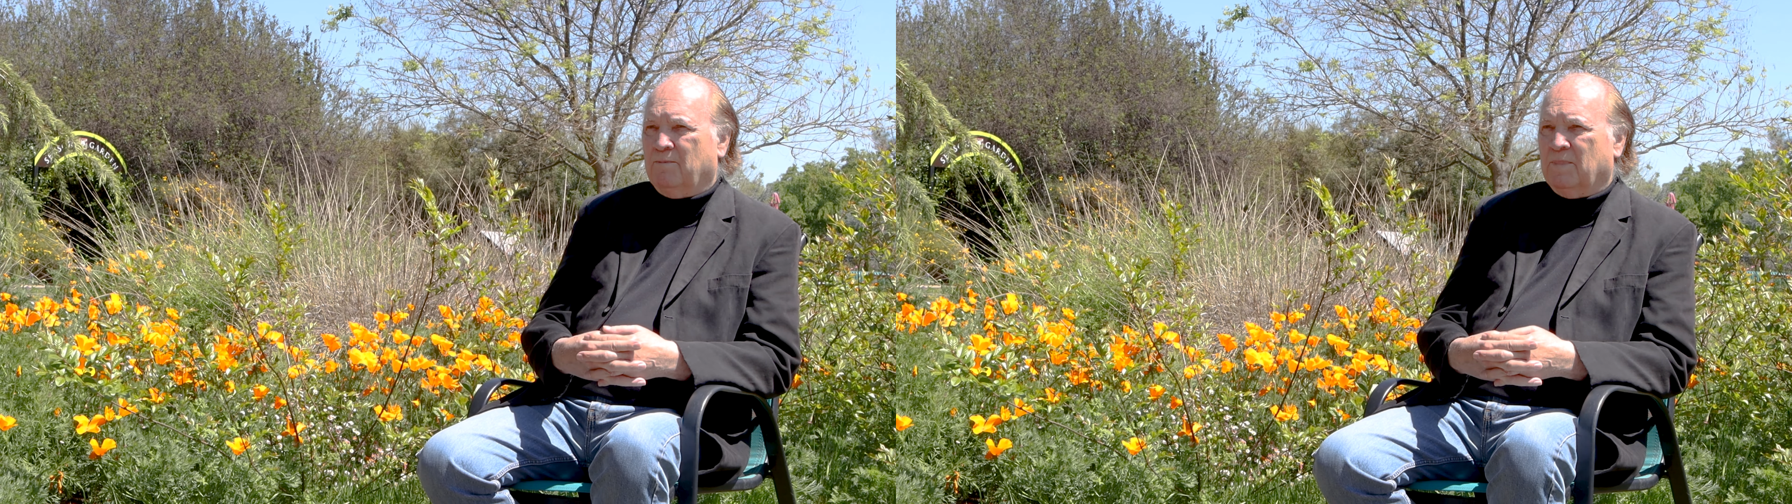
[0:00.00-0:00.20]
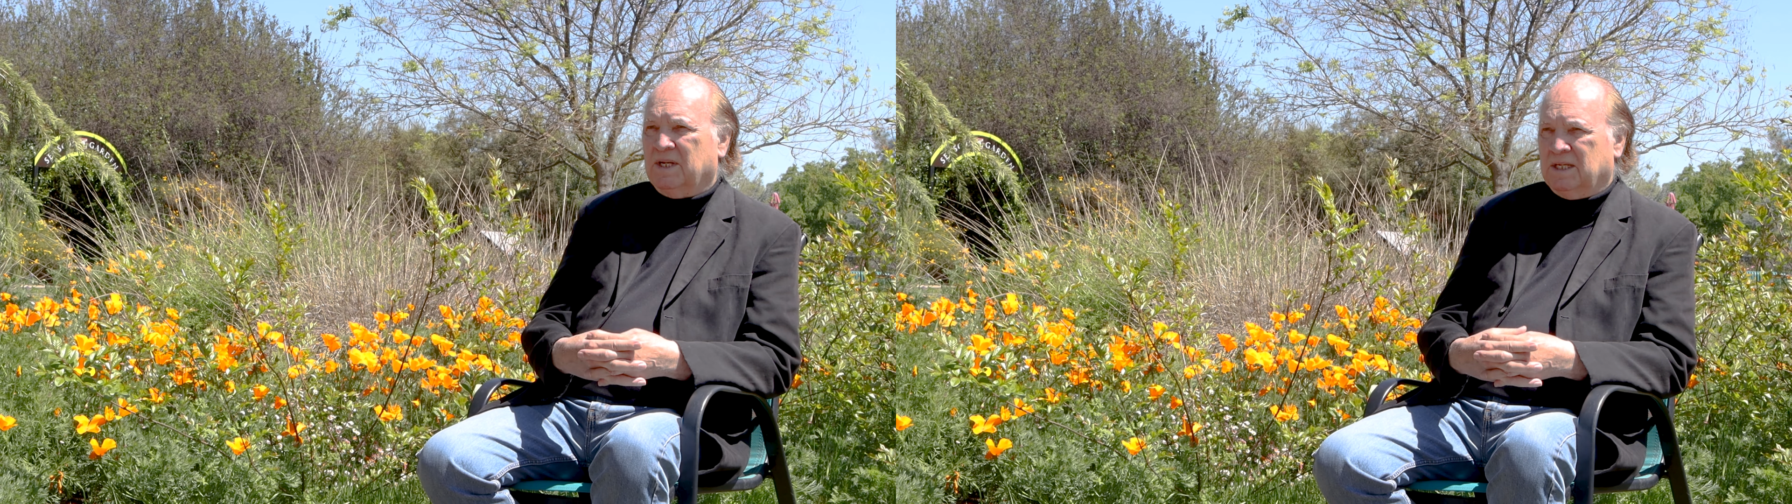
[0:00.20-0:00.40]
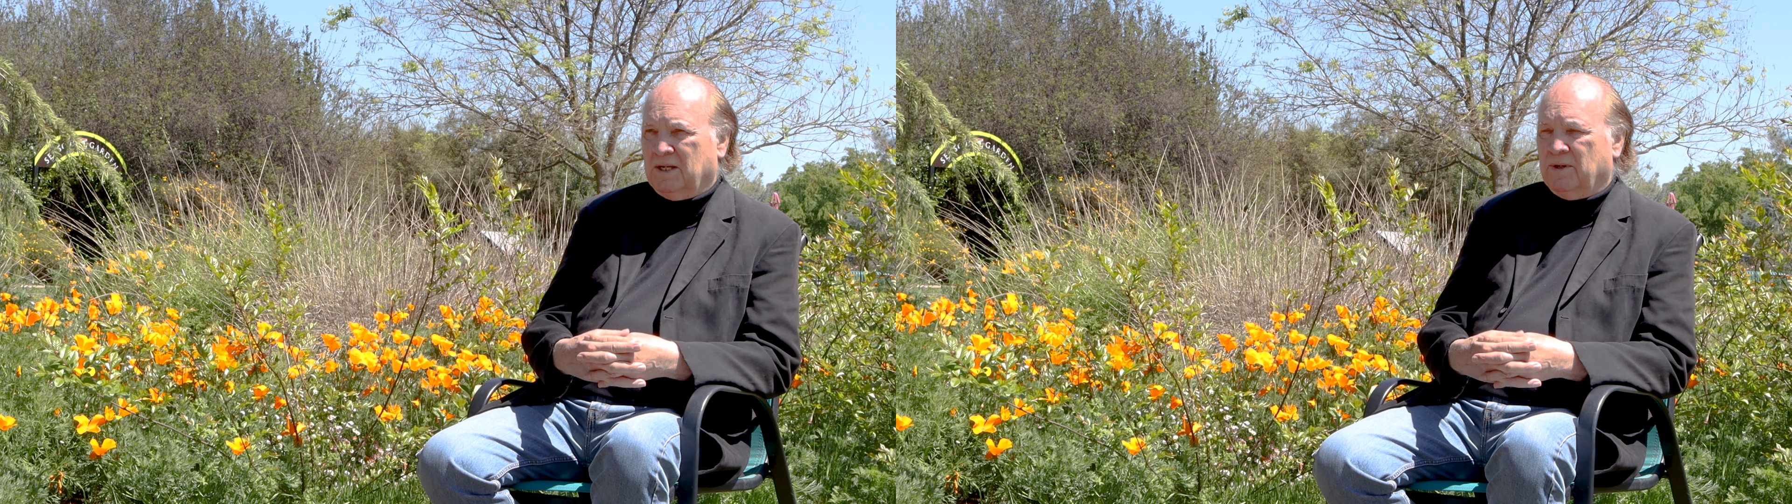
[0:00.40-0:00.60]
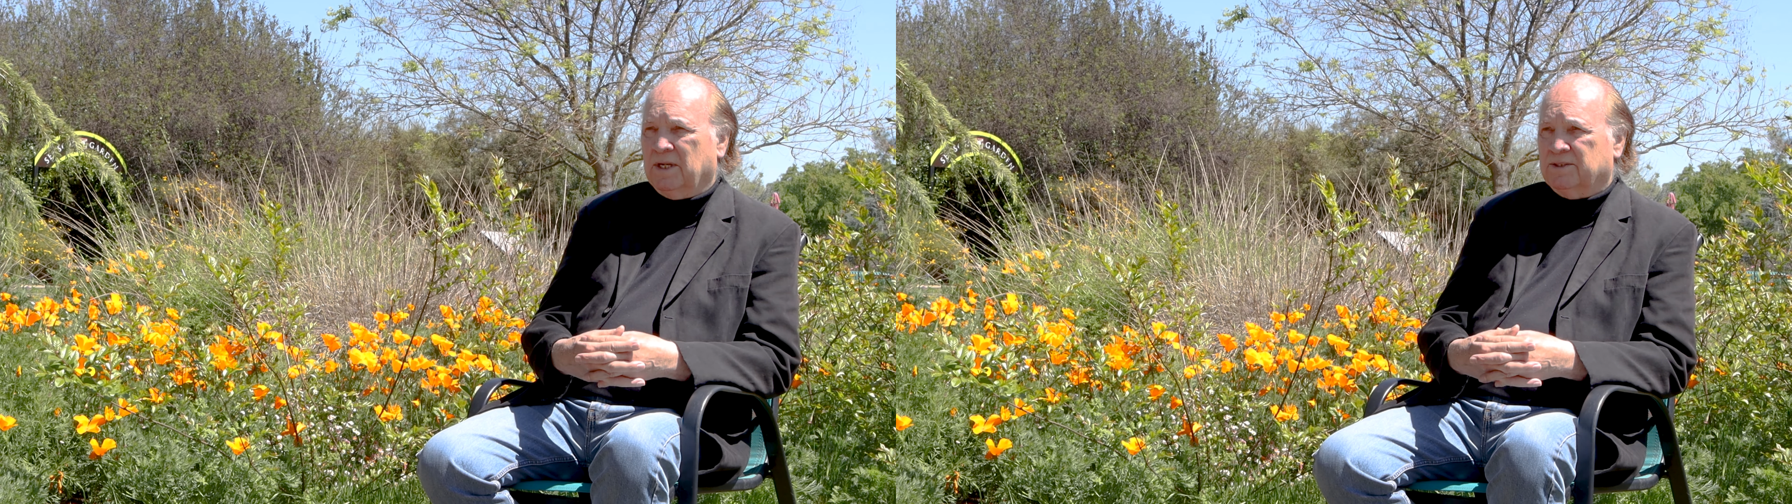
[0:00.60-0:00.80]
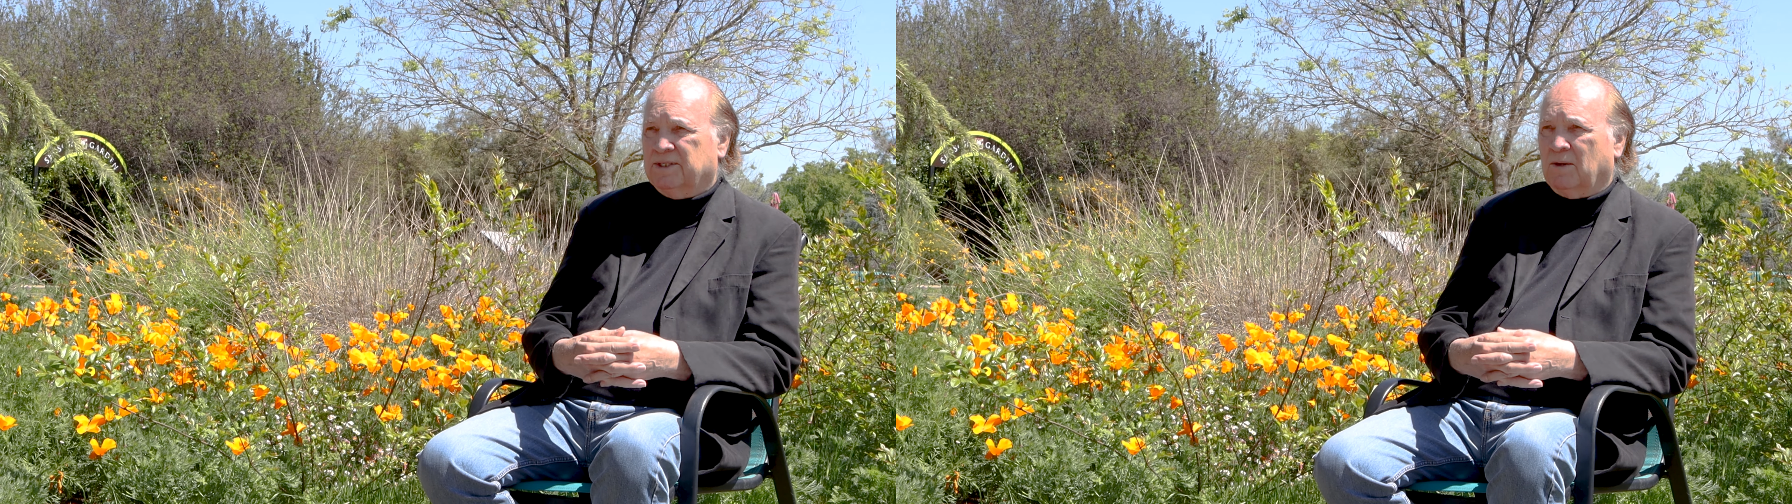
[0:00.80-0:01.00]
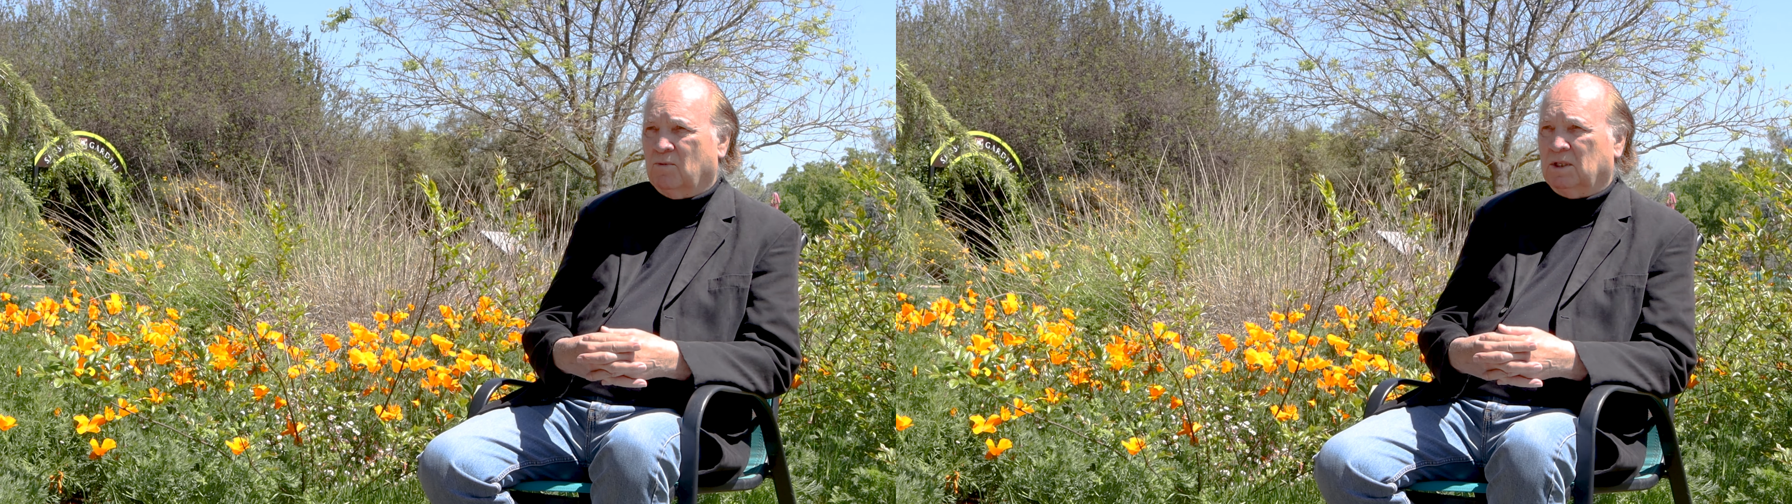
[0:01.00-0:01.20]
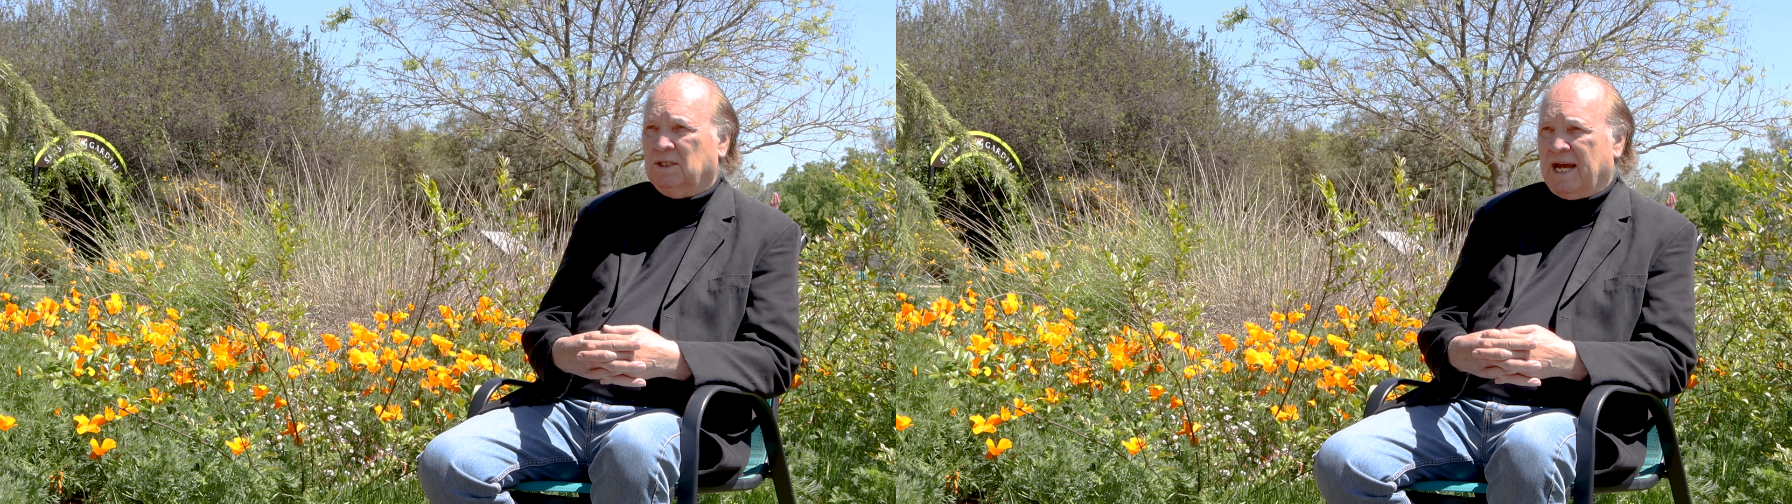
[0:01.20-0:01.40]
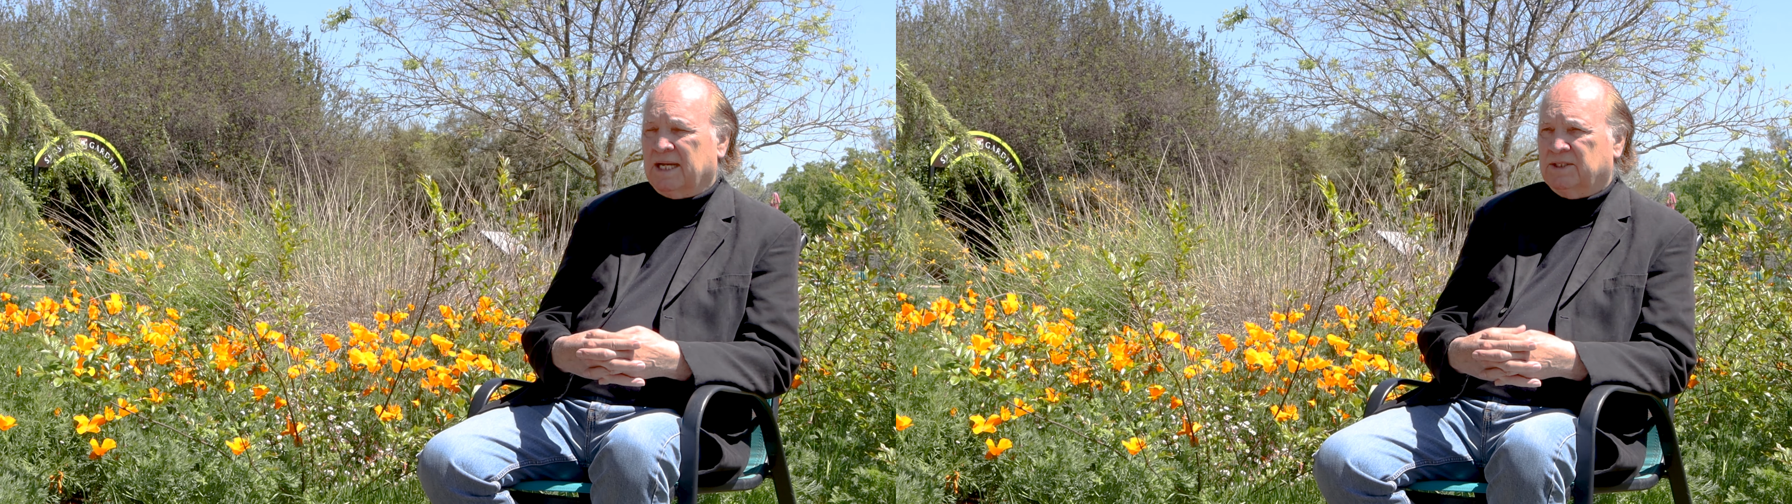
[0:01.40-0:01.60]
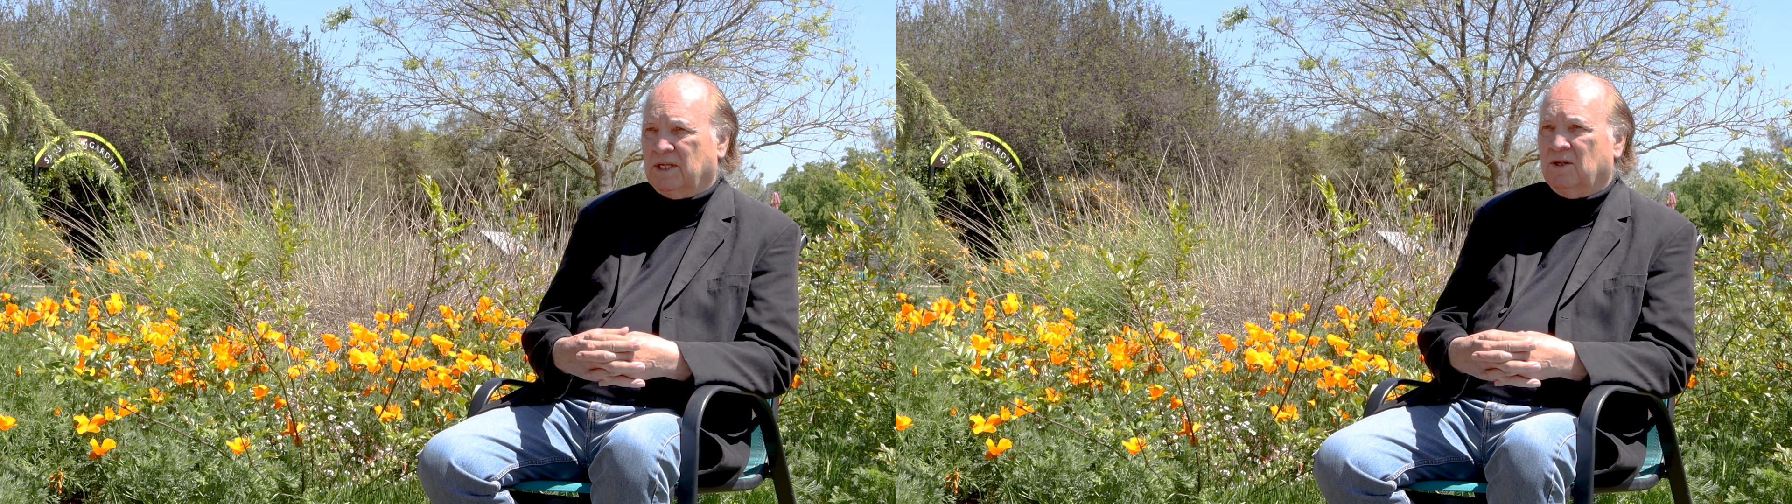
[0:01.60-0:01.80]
materials that will last a